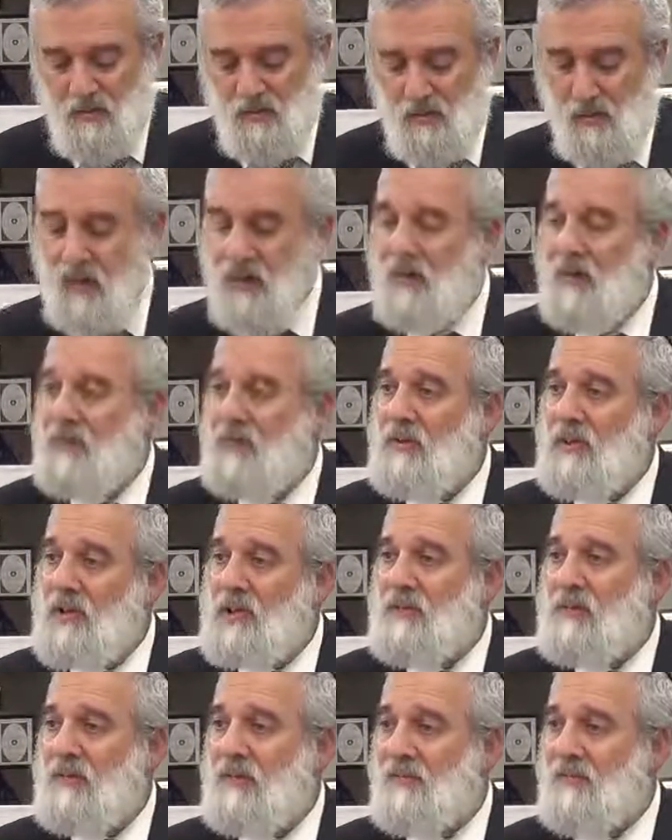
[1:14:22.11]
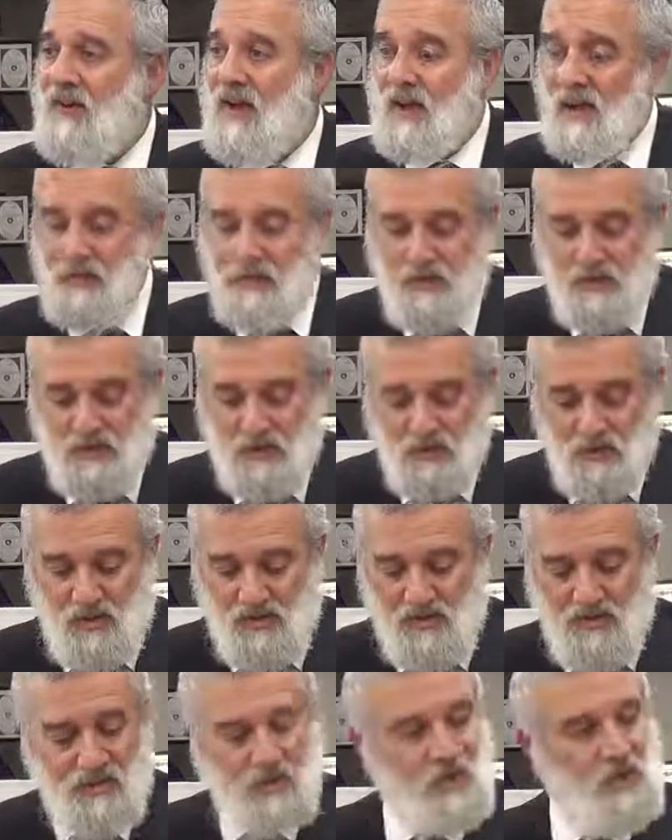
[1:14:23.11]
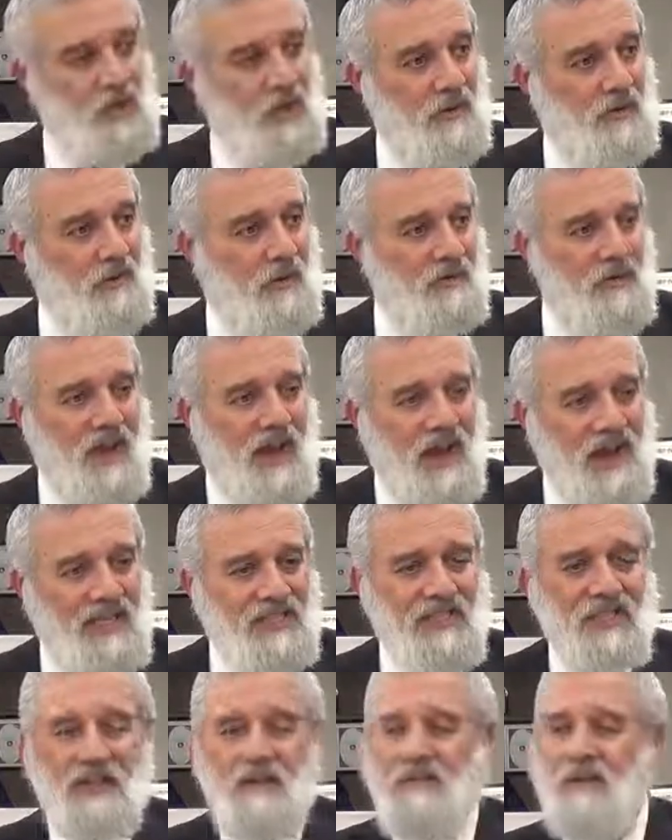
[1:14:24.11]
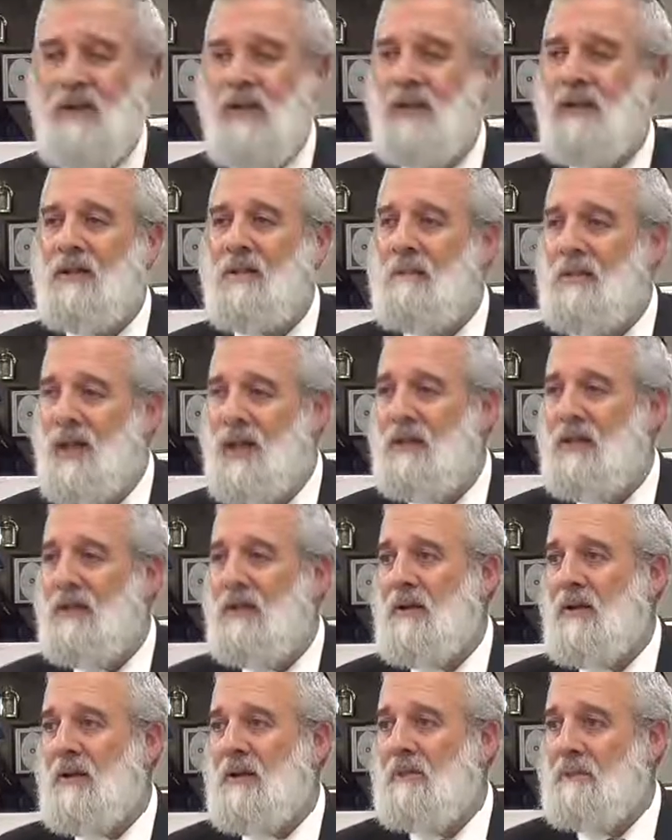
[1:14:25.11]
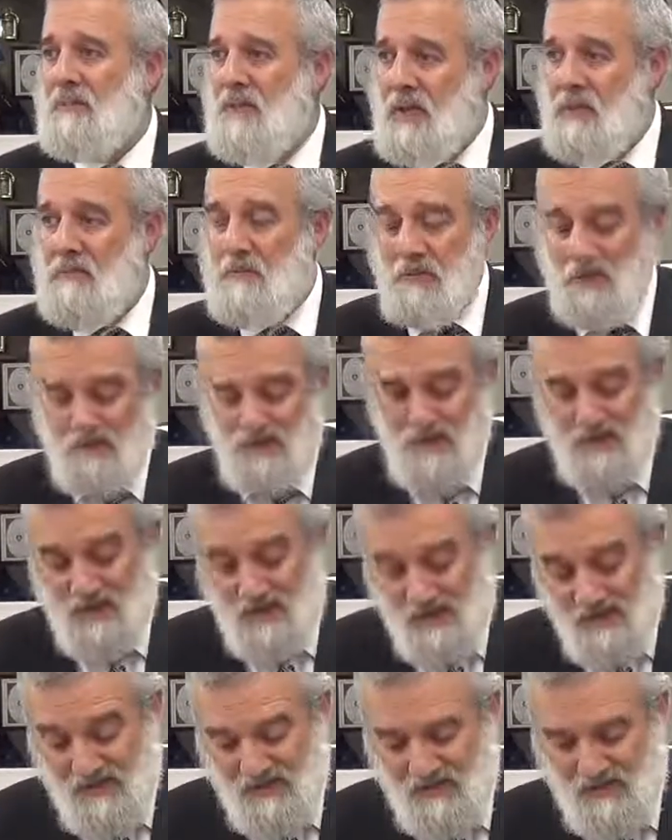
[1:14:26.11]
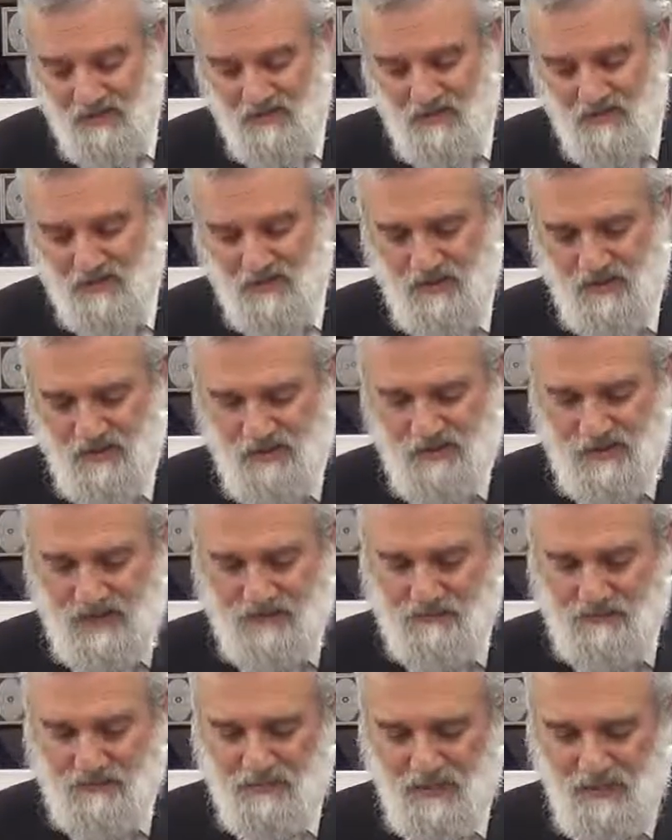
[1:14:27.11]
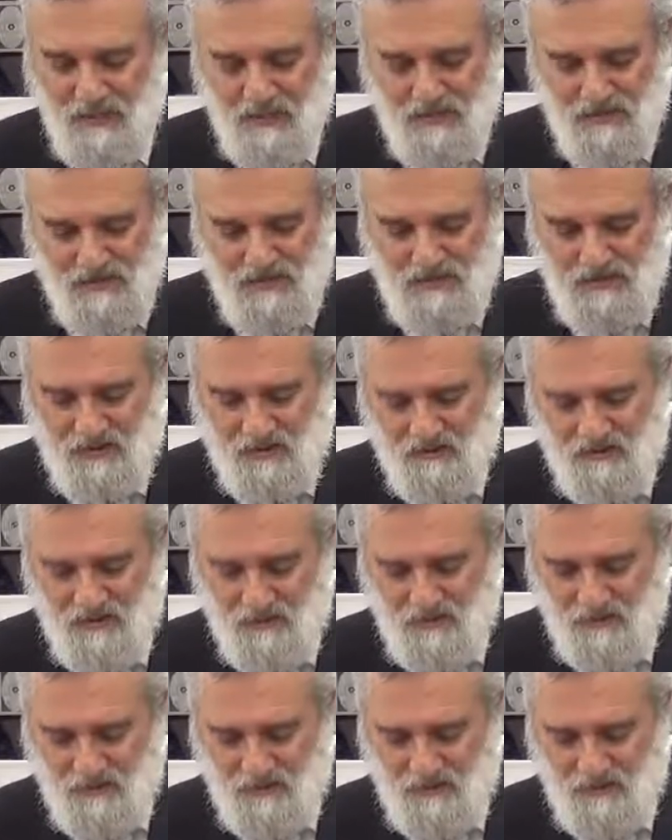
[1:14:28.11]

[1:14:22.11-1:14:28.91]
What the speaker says: One needs to develop this trust in Hashem, and by asking and depending on people, that may be lost.